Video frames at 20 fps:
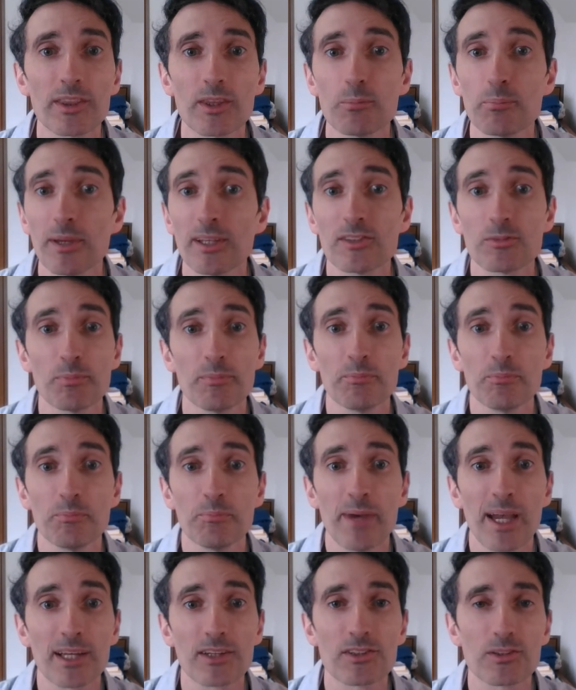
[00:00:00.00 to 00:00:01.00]
that best
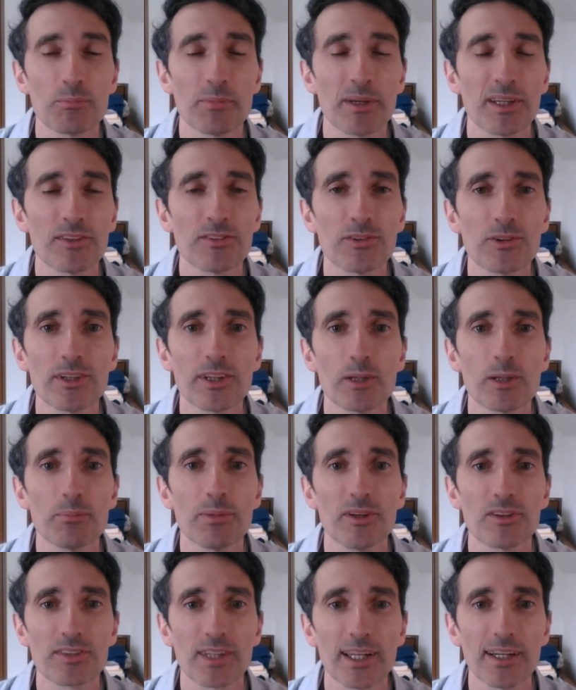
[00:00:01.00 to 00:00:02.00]
matched and best suited their
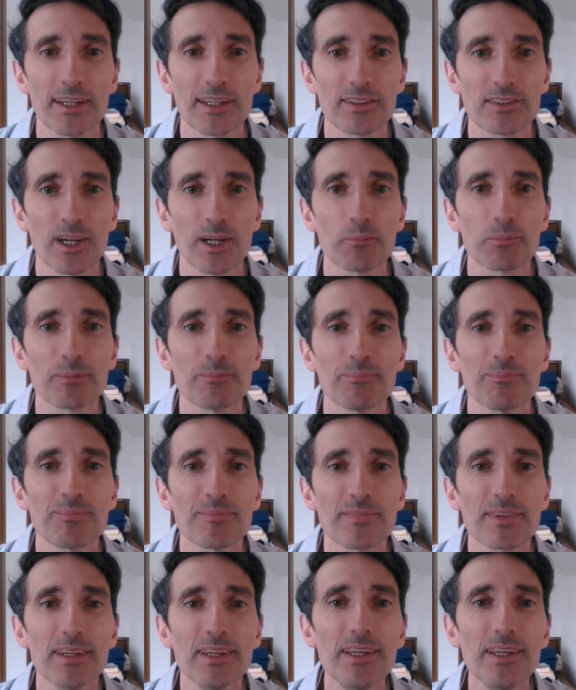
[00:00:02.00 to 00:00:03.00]
personality type.
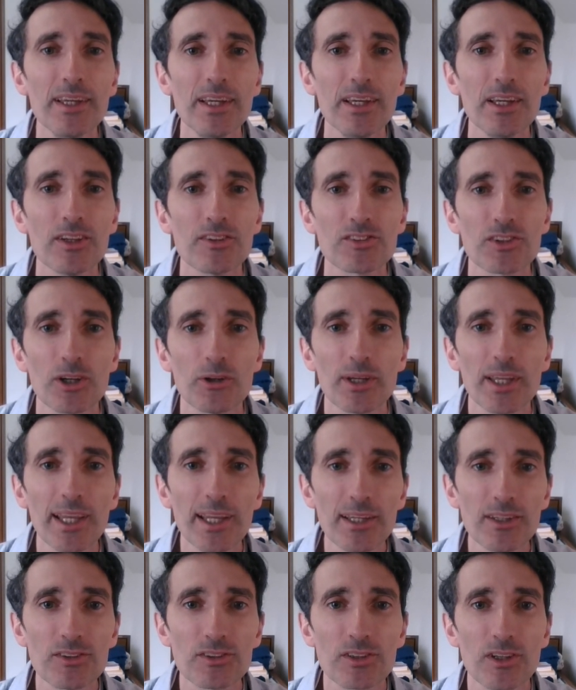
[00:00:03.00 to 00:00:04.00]
So
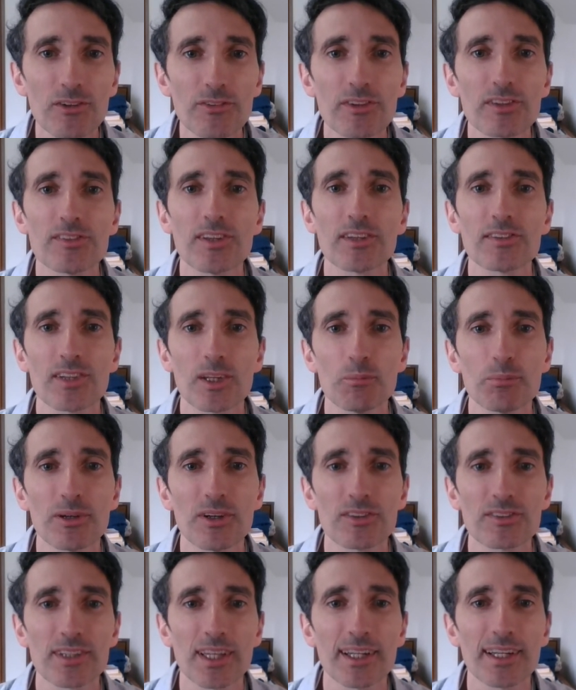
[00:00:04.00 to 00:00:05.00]
each of the 16
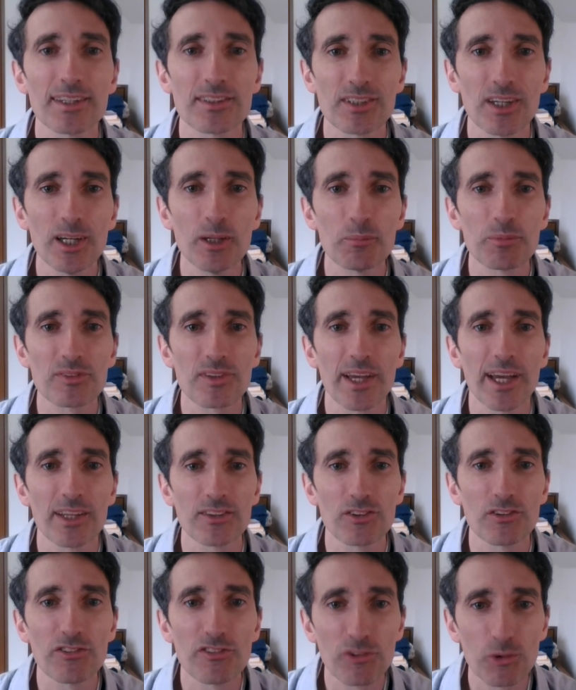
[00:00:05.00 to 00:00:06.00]
personality types has
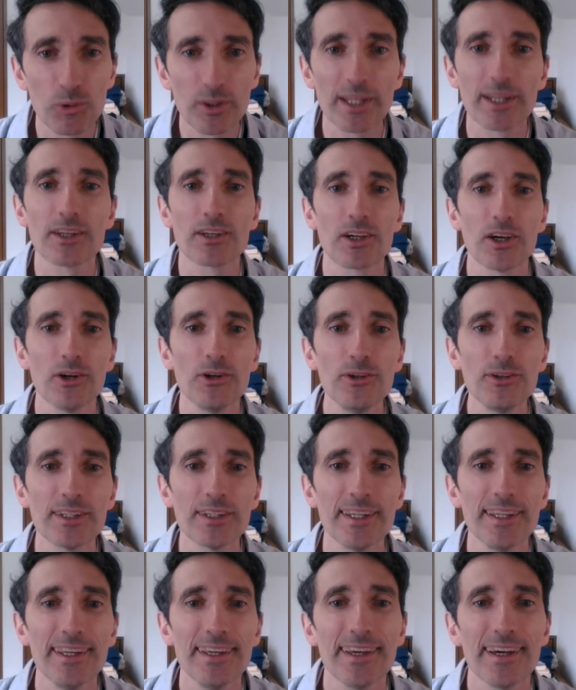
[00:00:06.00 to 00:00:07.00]
a 4-letter code.
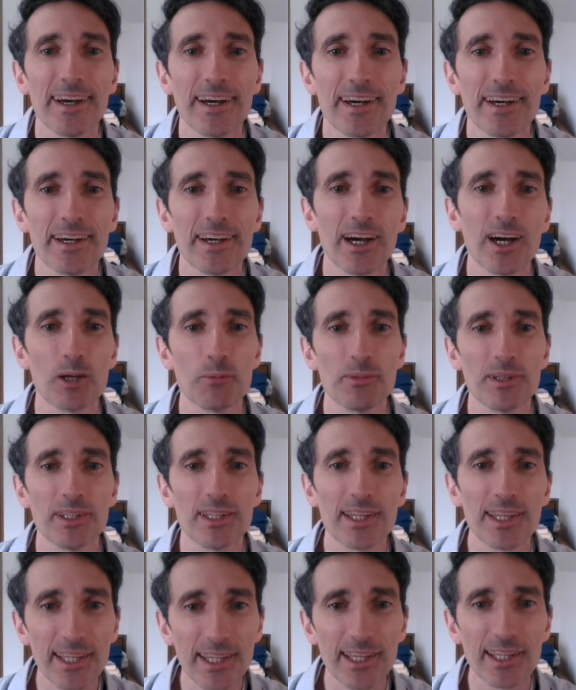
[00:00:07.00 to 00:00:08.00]
I'm an
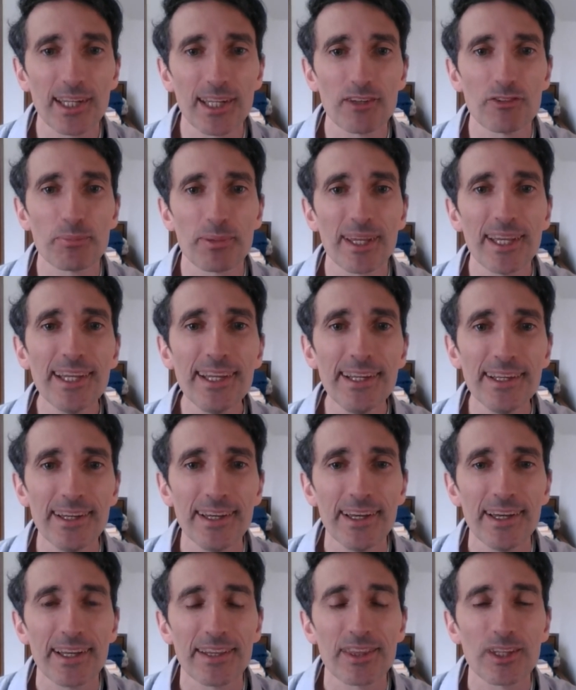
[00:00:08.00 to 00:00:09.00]
ENFP.
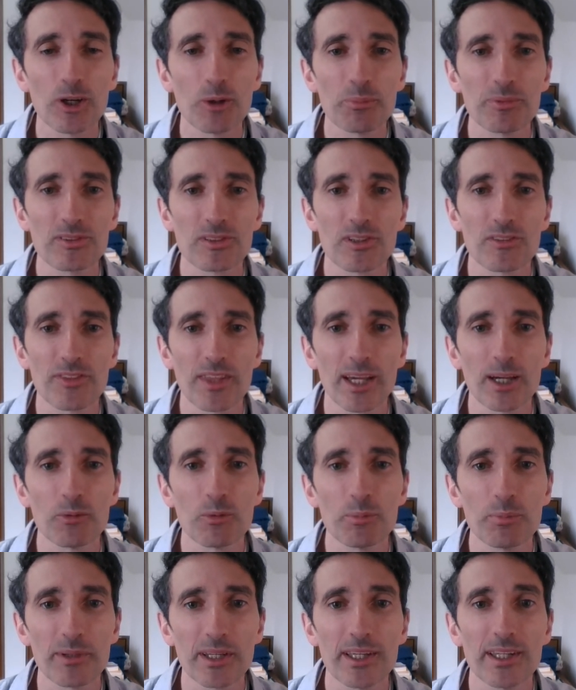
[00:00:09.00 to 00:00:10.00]
The opposite of that
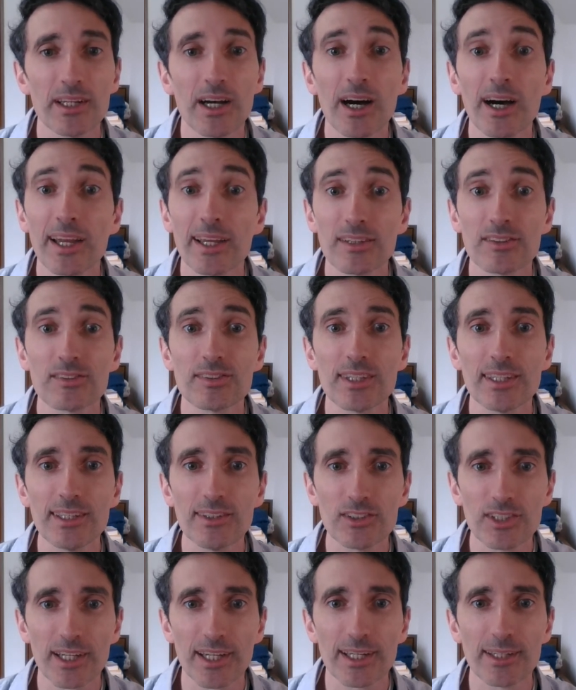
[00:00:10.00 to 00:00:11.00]
would be an
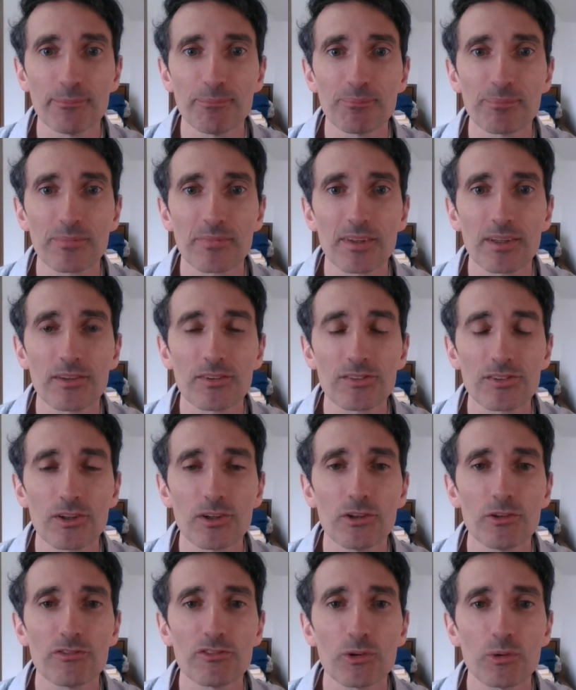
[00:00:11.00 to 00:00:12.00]
ISTJ.
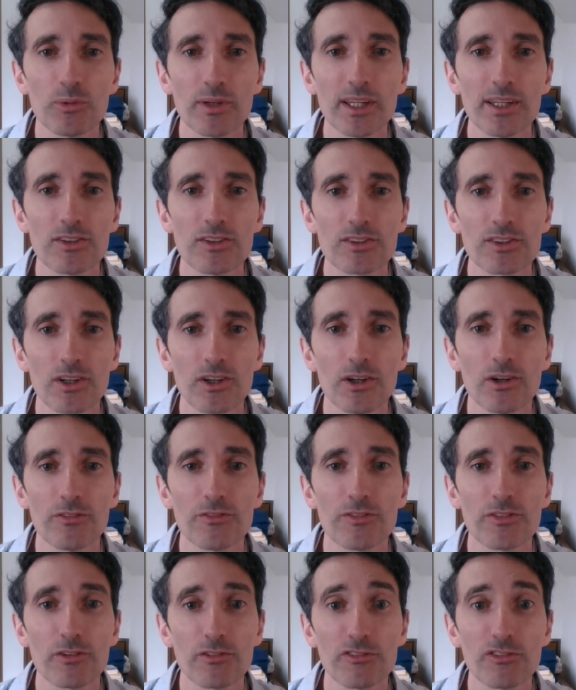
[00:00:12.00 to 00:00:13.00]
So for each
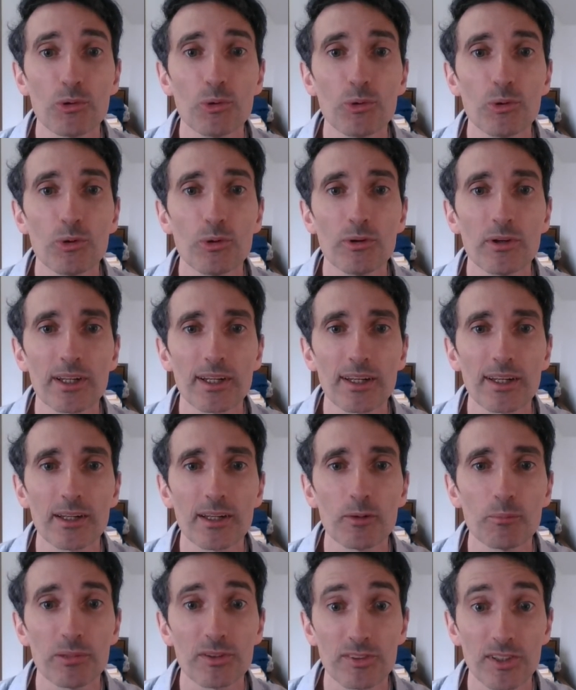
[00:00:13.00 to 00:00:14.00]
of the 4
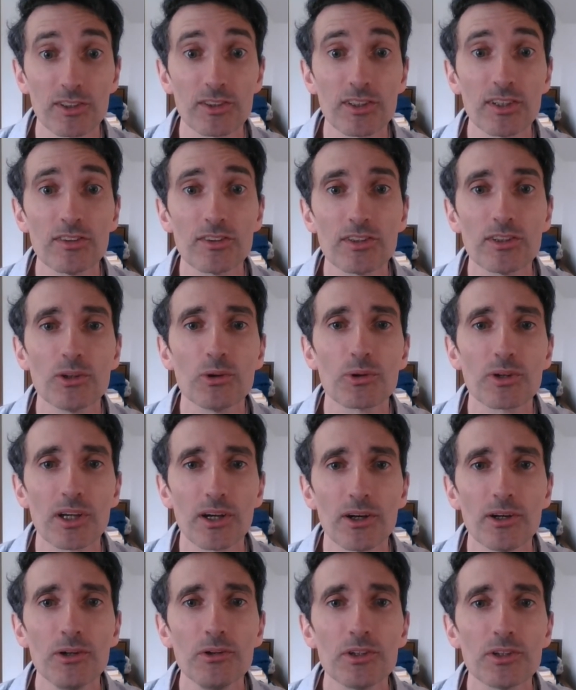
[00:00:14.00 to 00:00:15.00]
positions in your
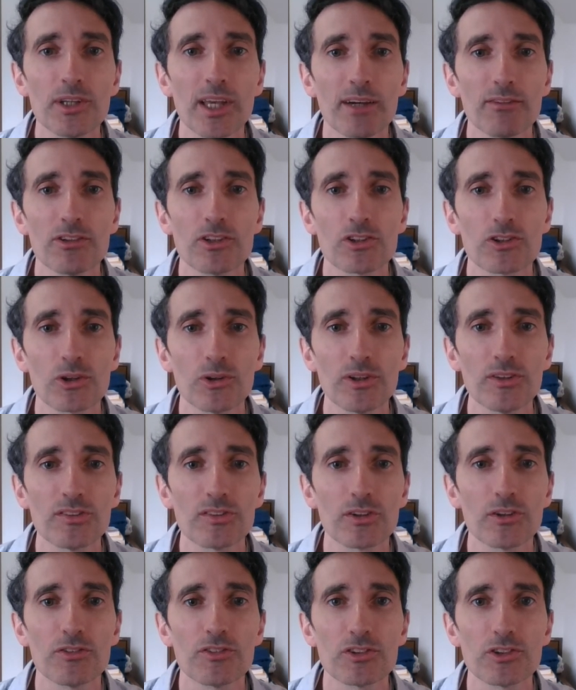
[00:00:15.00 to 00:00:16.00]
code, you have a choice
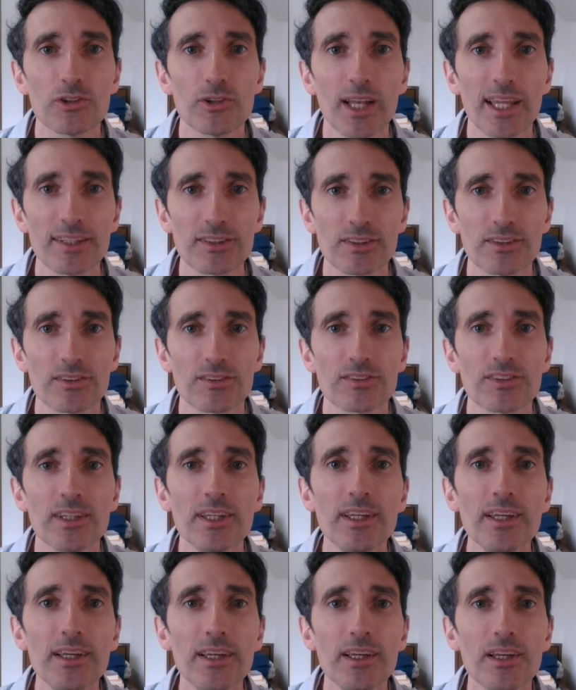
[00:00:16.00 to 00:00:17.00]
of 2 letters.
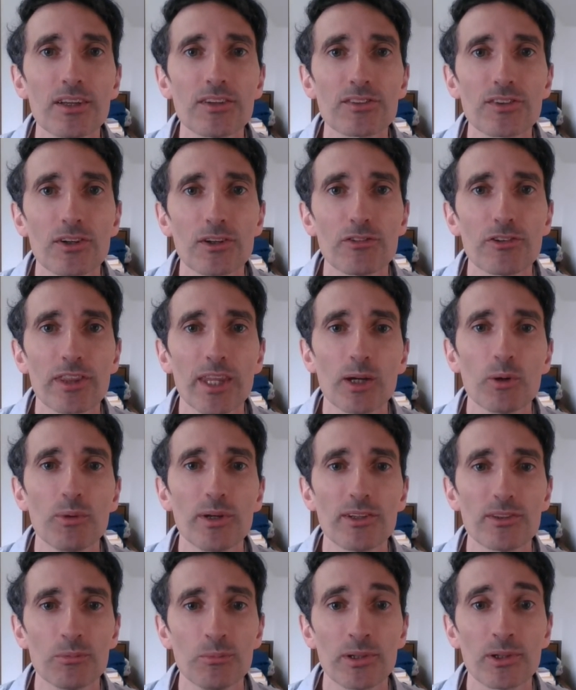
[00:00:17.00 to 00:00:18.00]
So for that
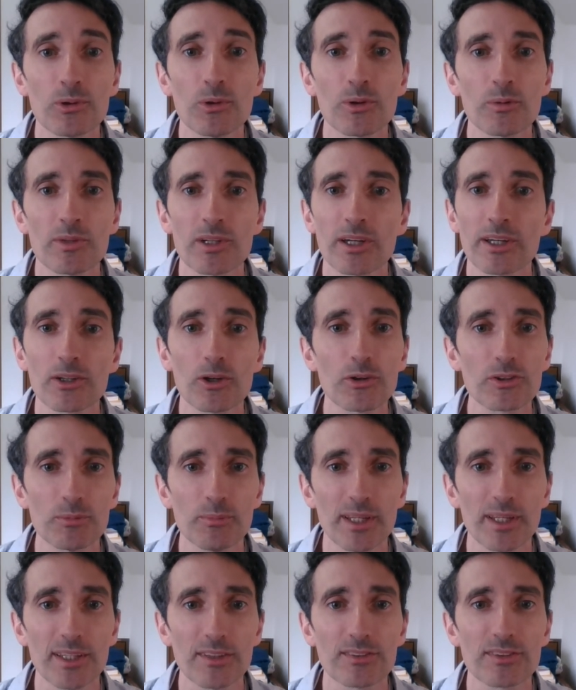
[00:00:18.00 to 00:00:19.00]
reason, we call them
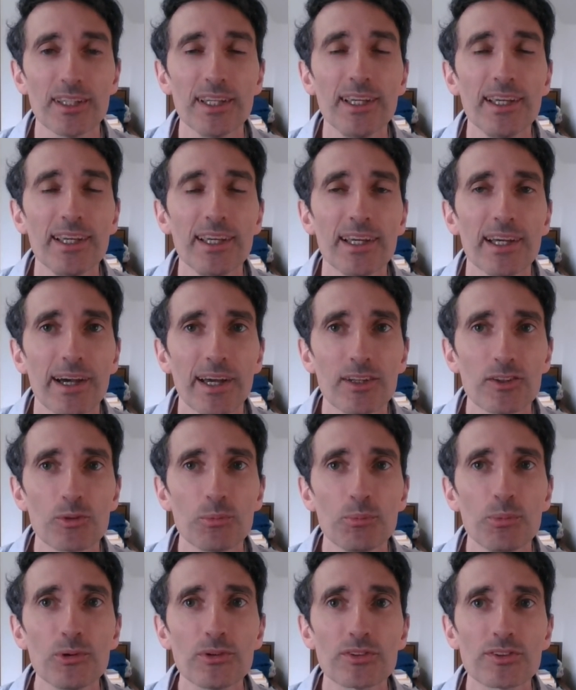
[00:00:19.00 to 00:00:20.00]
dichotomies. And it's
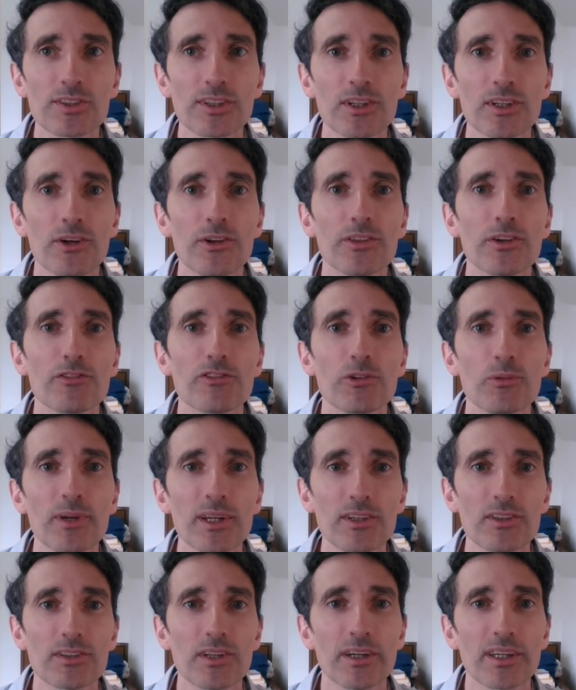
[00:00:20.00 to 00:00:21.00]
important to note that for
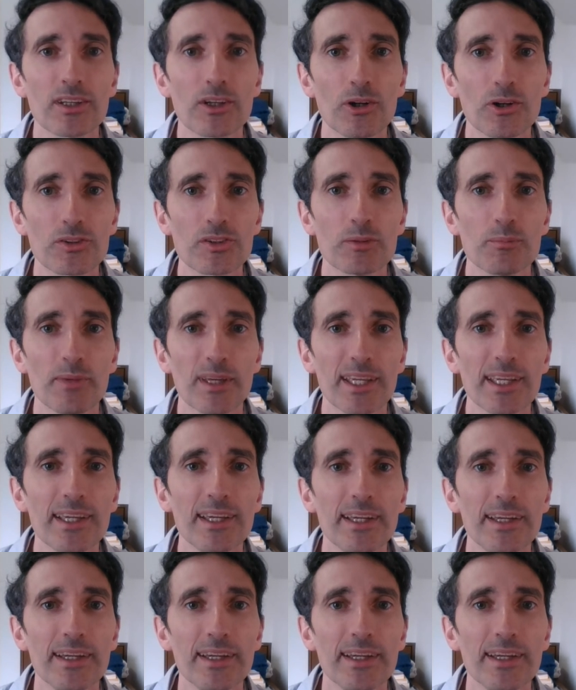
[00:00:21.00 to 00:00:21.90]
each dichotomy,